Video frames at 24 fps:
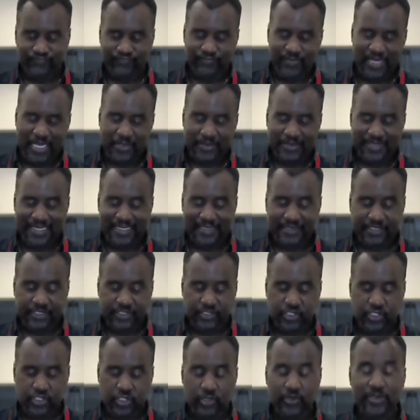
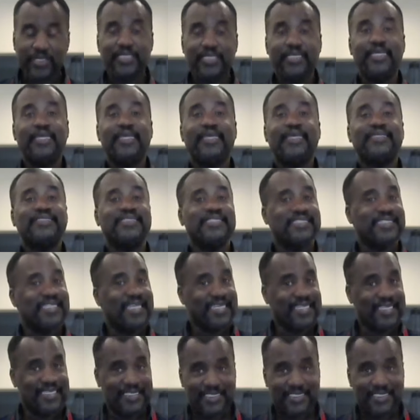marination to it, just
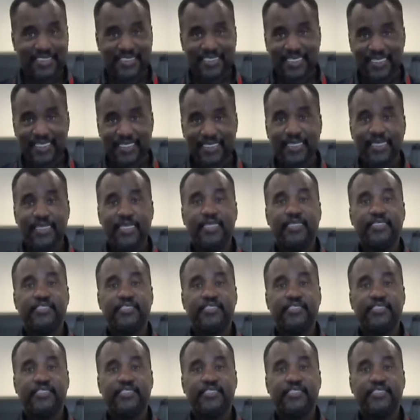letting it sit.